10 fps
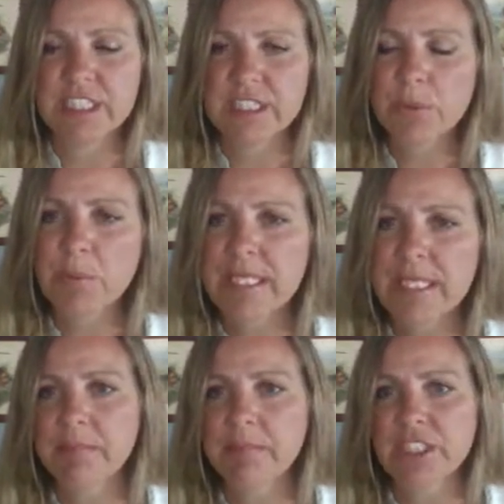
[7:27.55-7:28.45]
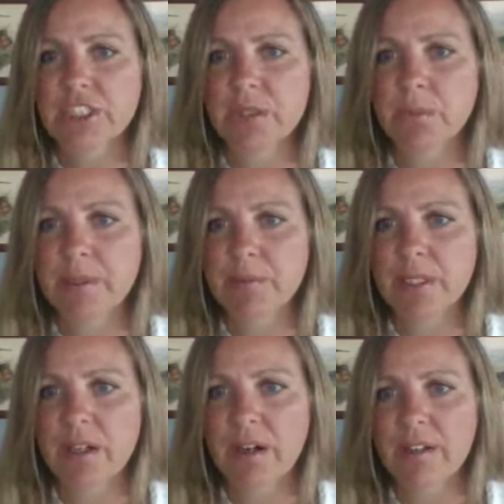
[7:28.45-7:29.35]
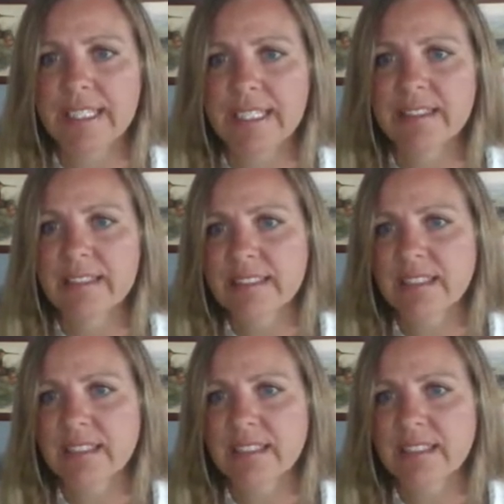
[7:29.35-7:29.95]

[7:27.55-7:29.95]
We wanted to make sure we were calling